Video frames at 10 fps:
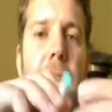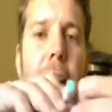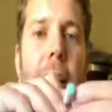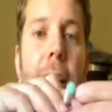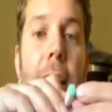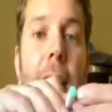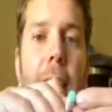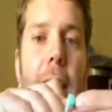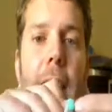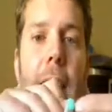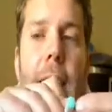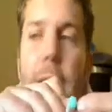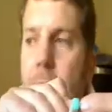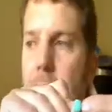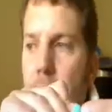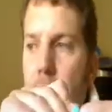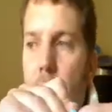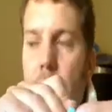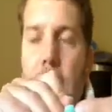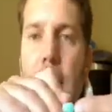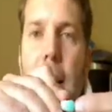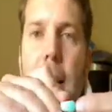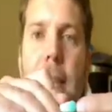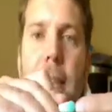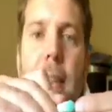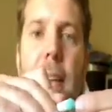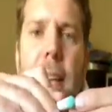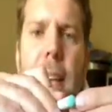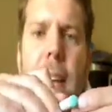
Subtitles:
And then at the end there you've got a little LED. You can